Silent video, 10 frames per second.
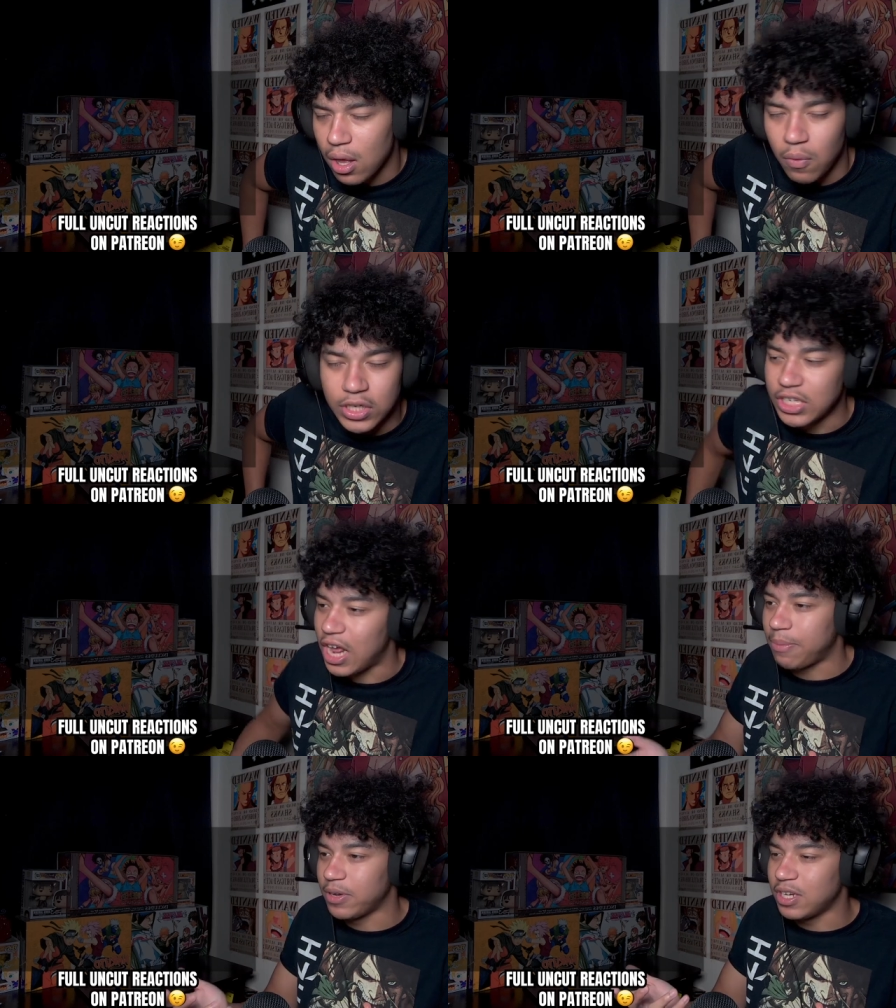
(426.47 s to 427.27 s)
What just
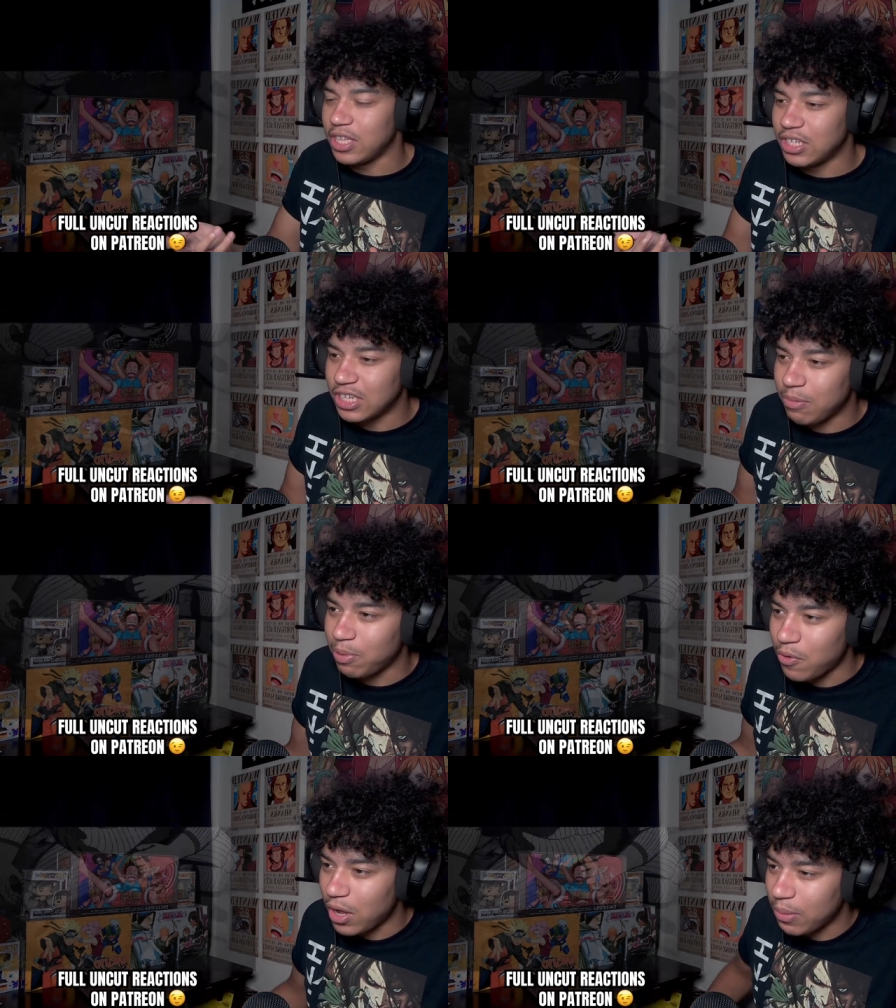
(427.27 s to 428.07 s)
happened? Did they just get
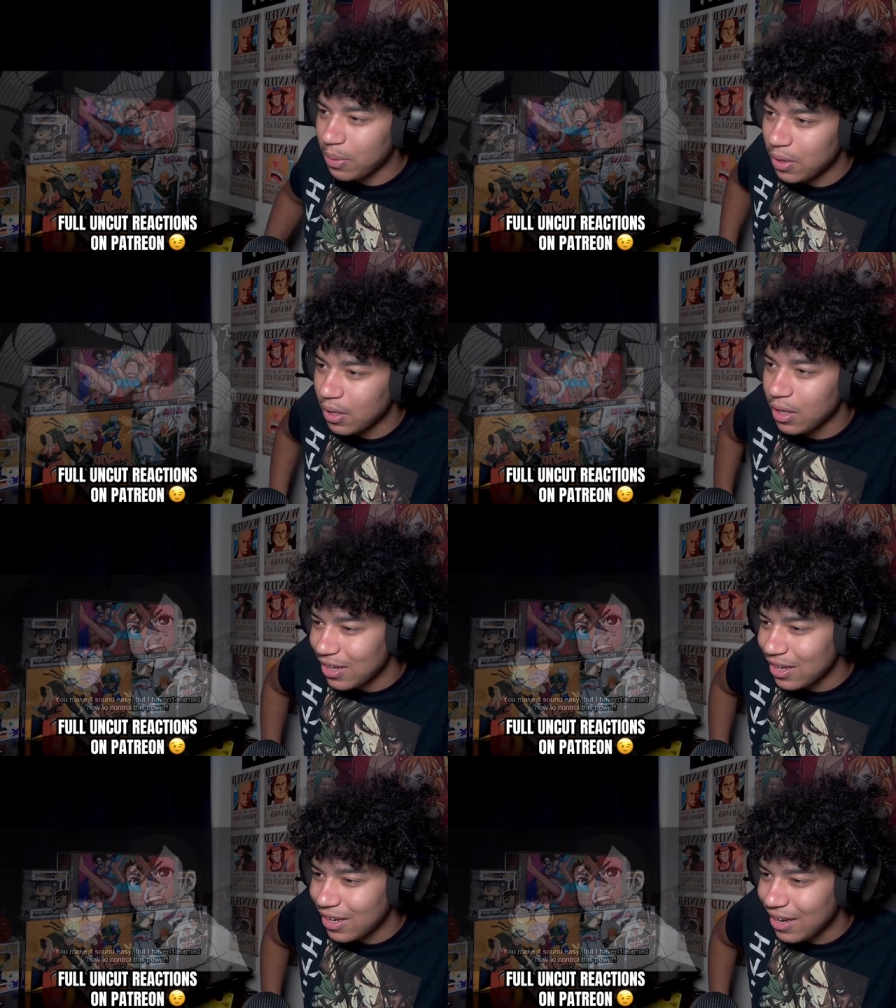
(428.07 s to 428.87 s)
blown up?
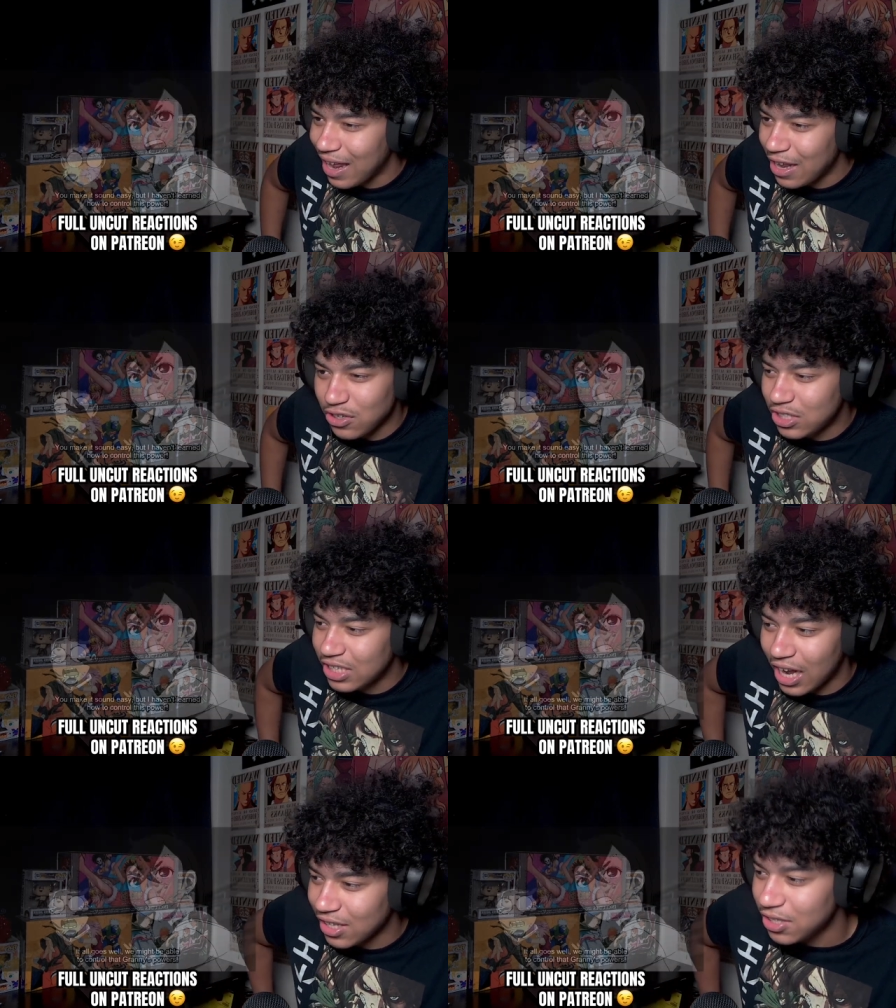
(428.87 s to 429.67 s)
You just
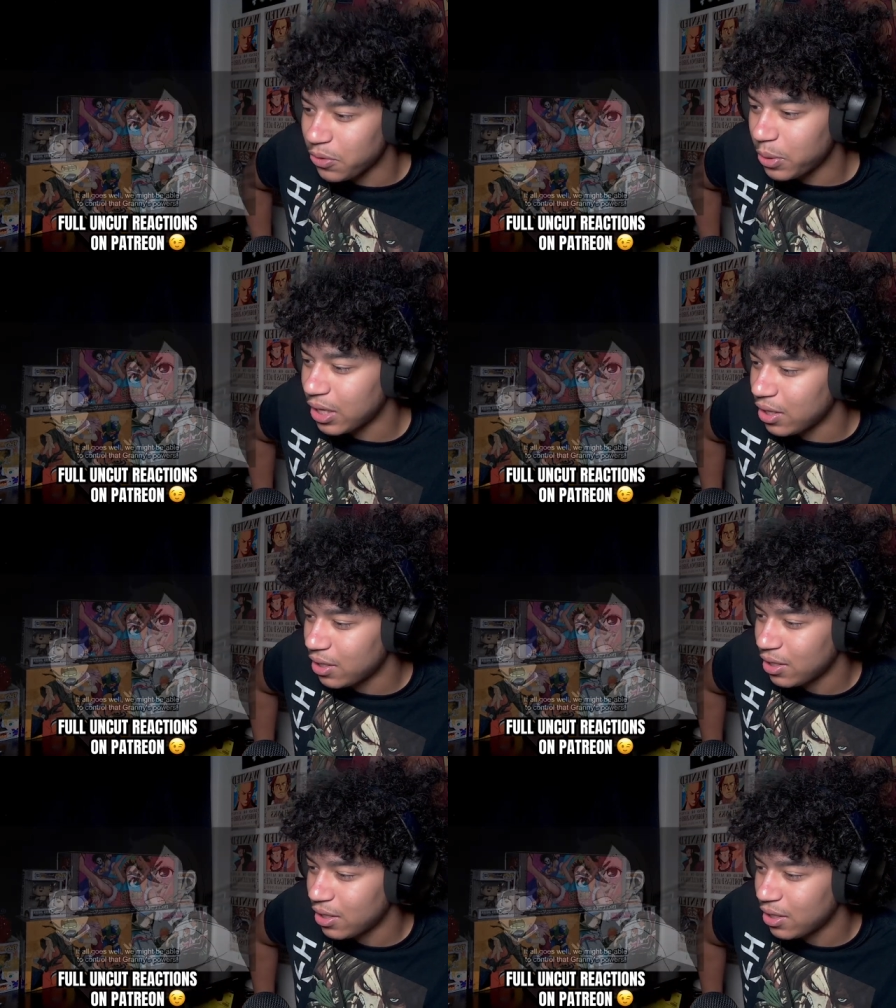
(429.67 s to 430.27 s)
gotta do it.